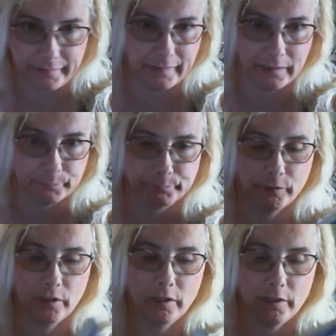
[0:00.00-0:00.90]
So you
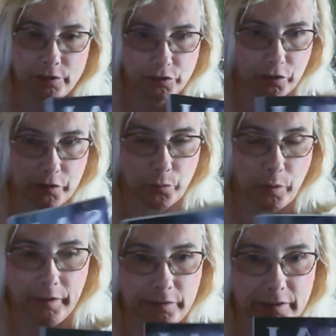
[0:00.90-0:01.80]
want to
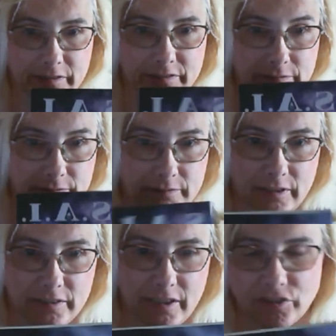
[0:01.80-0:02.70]
get this.
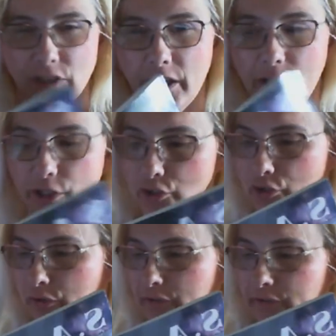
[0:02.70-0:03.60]
If you have an
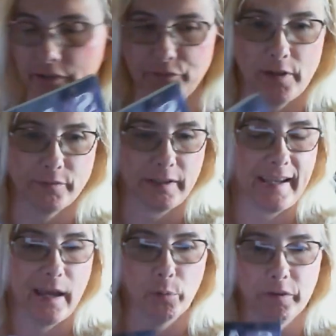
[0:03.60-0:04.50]
account with them, you
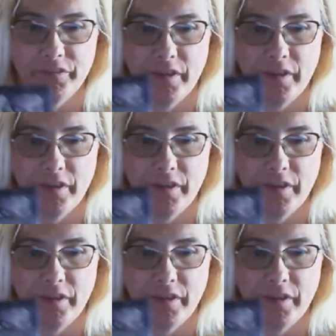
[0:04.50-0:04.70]
can listen